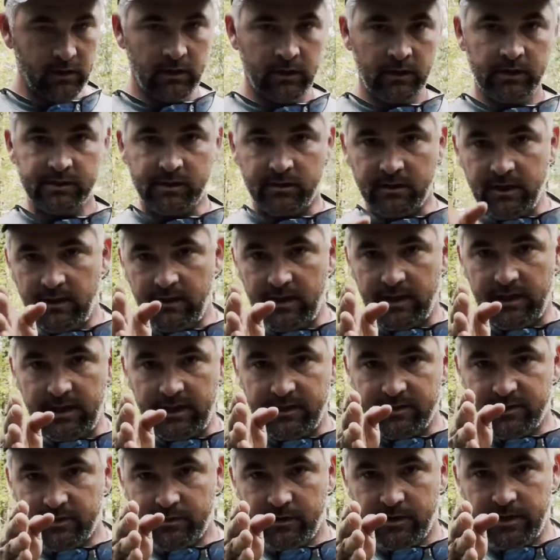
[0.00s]
So now that
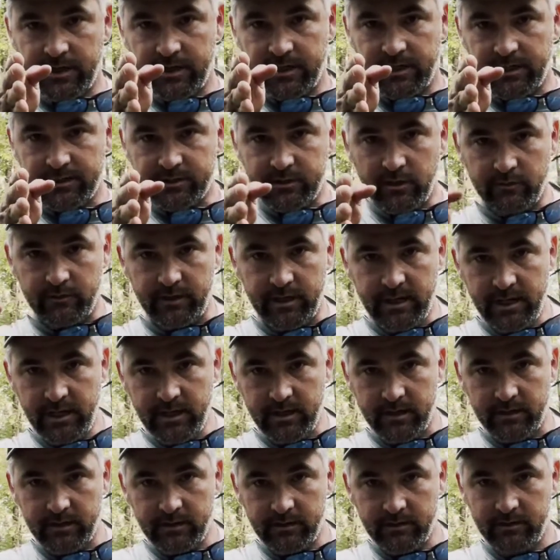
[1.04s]
string is over
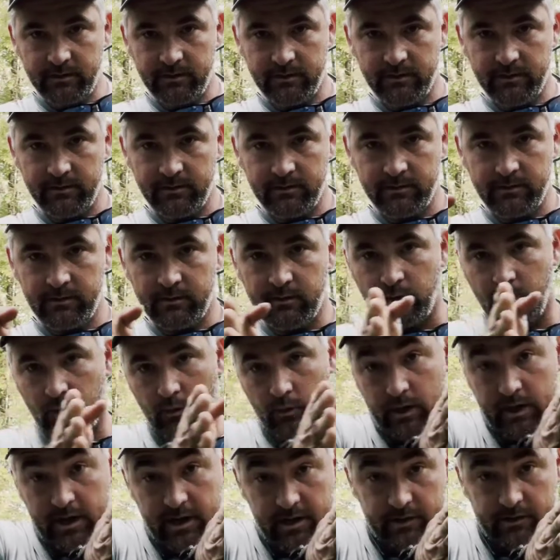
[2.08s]
here or
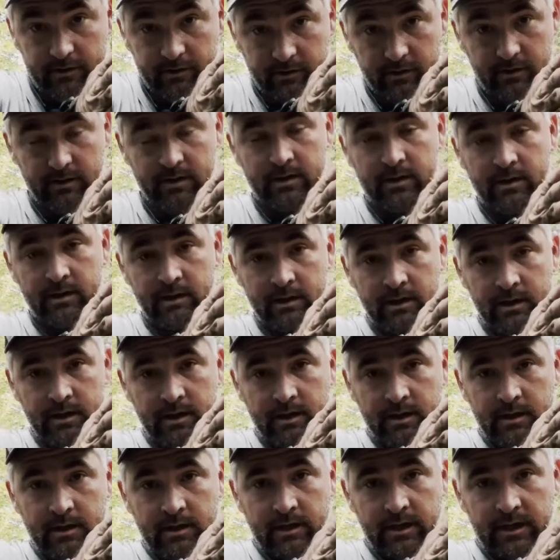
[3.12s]
here.
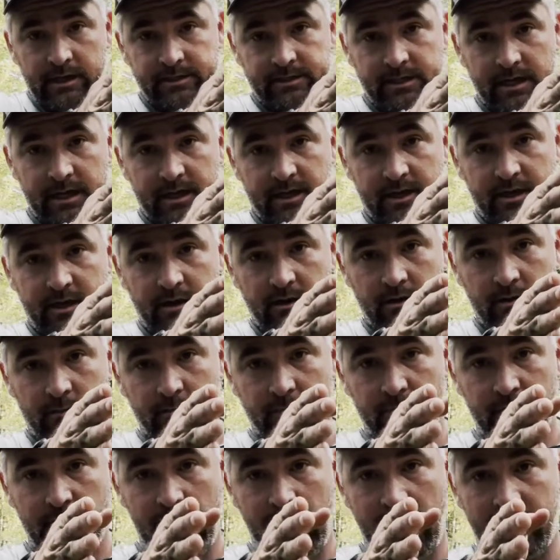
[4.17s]
It's got to come
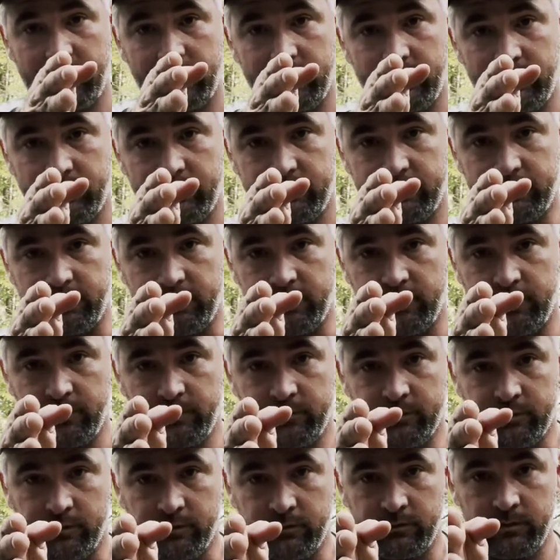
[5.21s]
back to
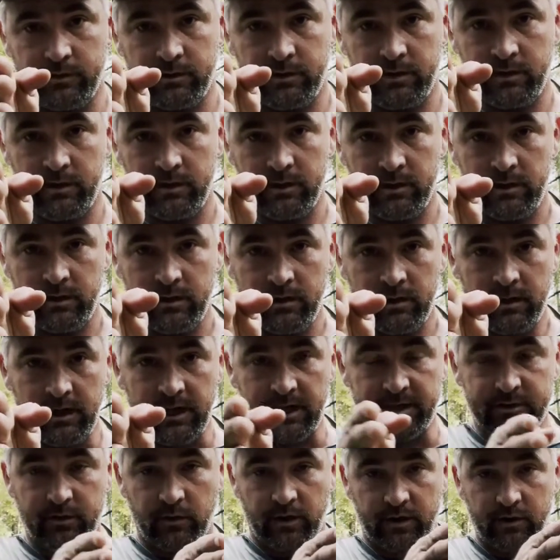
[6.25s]
neutral. It's
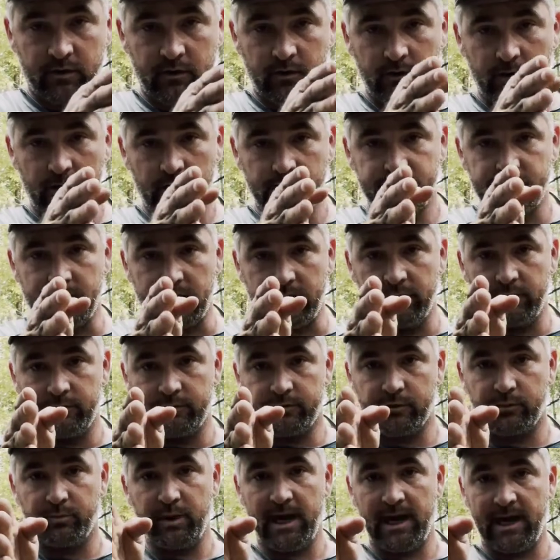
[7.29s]
going to cross that neutral
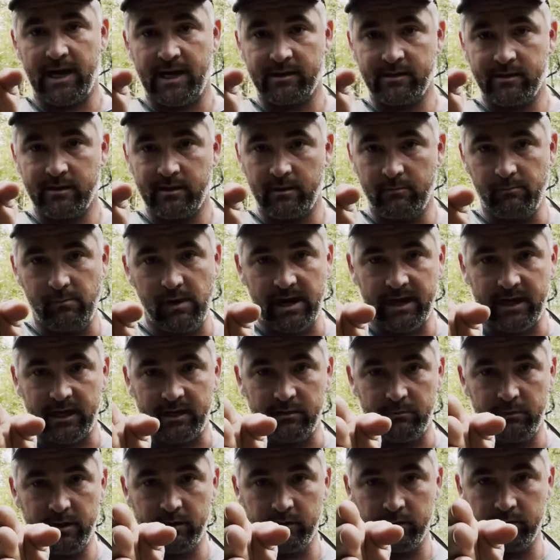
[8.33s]
path, come back in the
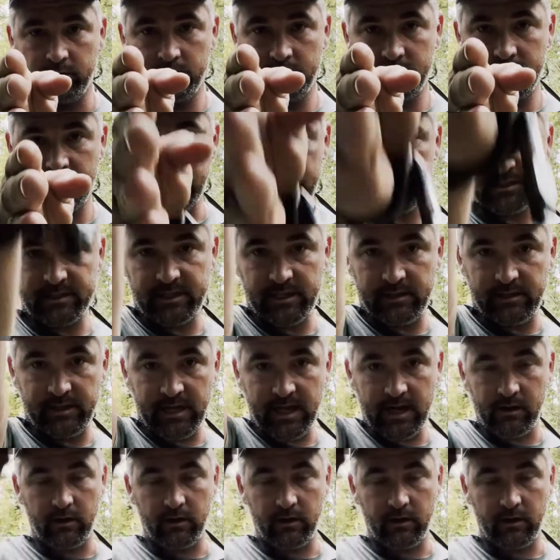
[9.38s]
middle, and send the arrow.